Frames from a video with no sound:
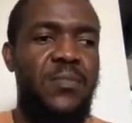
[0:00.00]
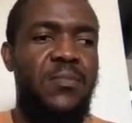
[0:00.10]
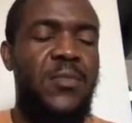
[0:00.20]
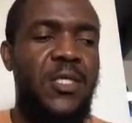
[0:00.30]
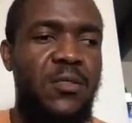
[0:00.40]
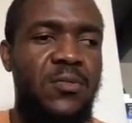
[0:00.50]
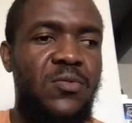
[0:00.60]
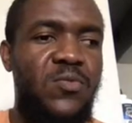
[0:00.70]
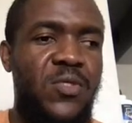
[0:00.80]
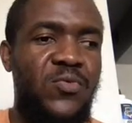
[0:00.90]
I don't
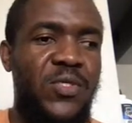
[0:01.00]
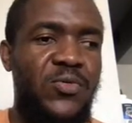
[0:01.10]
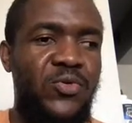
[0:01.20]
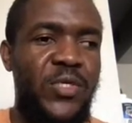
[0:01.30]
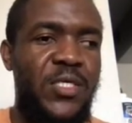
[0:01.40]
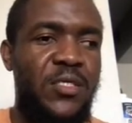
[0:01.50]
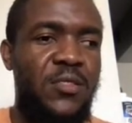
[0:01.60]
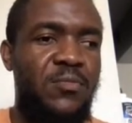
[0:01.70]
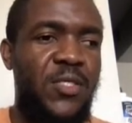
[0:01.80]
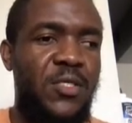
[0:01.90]
know what we have
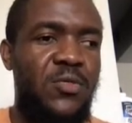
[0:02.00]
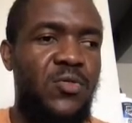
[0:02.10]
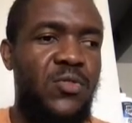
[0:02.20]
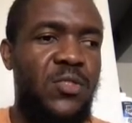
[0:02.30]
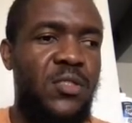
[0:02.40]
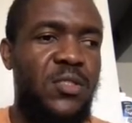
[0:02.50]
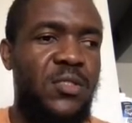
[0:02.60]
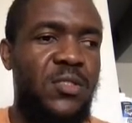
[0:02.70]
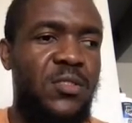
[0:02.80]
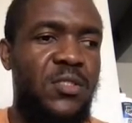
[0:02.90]
created, because
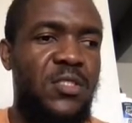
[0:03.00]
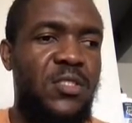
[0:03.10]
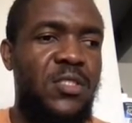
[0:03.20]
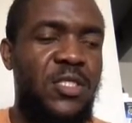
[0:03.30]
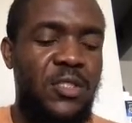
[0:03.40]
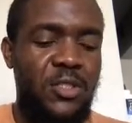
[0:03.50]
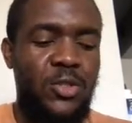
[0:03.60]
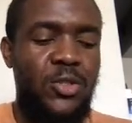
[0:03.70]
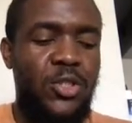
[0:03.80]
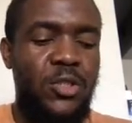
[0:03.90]
this
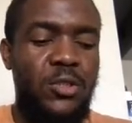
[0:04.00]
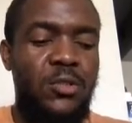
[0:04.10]
execution